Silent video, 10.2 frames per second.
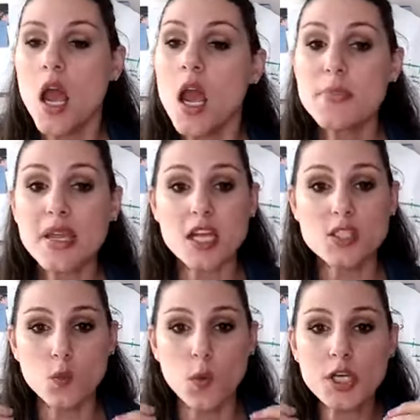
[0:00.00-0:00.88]
because
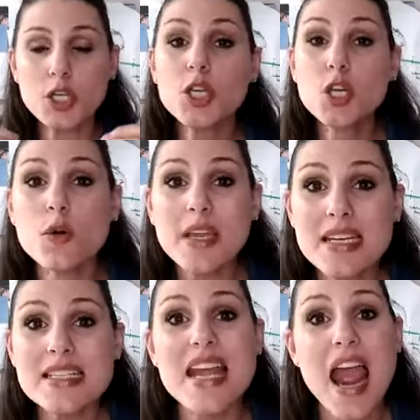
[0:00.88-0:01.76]
when you can
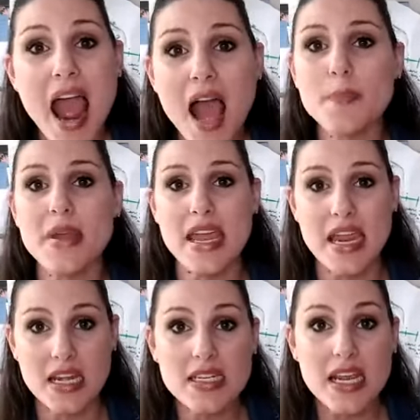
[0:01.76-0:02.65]
tap
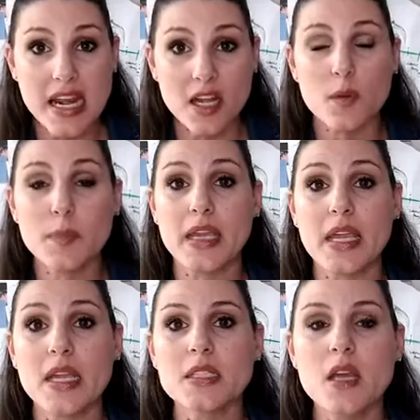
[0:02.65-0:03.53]
into inner peace,